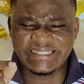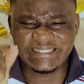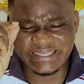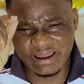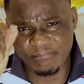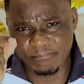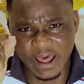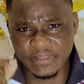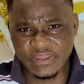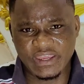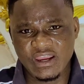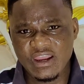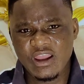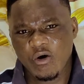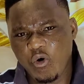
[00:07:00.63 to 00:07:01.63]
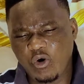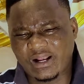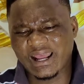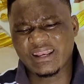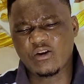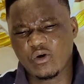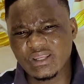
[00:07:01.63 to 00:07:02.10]
somebody who
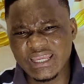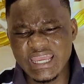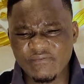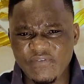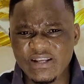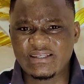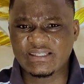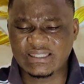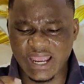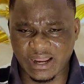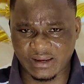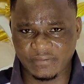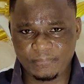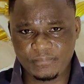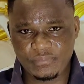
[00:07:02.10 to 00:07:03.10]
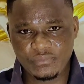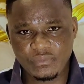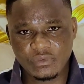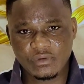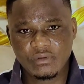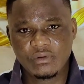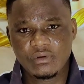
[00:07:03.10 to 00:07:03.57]
cannot even stand?
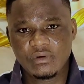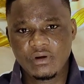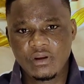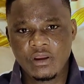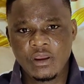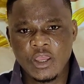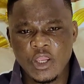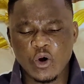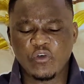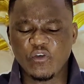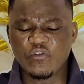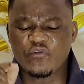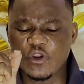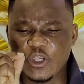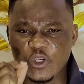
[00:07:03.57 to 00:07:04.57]
You have